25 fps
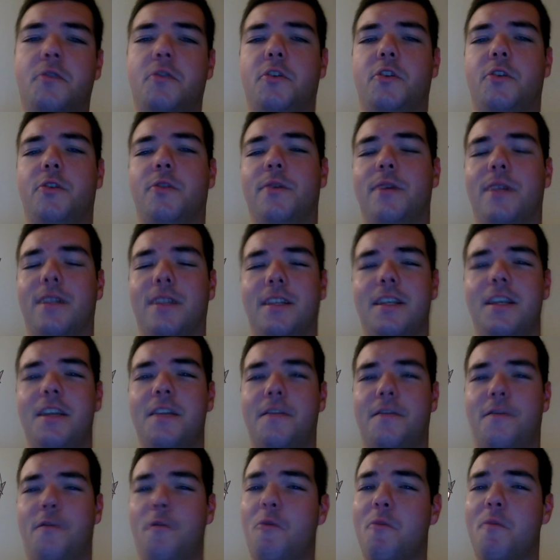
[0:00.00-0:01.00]
to Elite
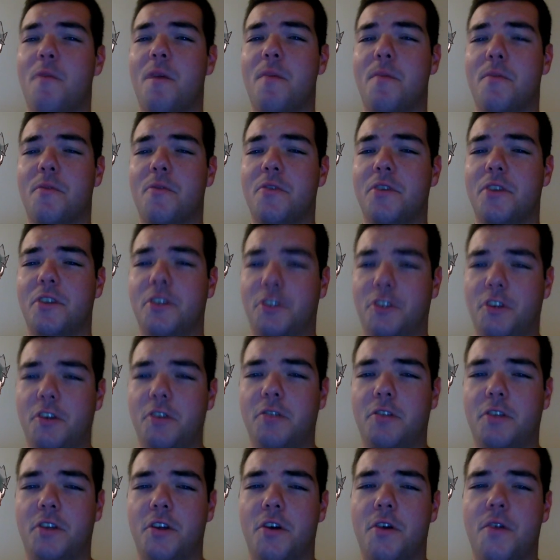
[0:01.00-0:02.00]
4 member in
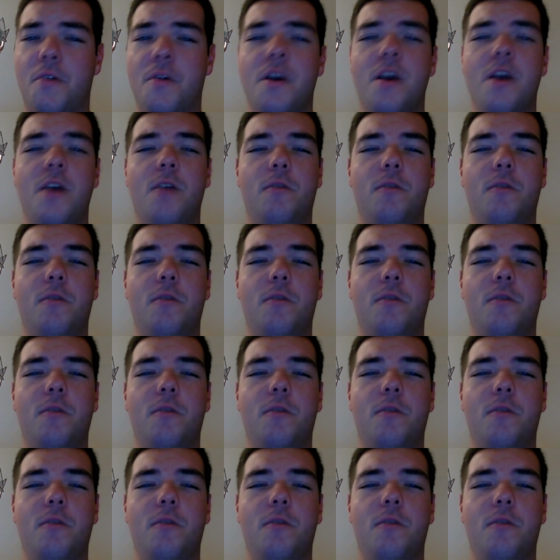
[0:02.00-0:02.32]
Johto,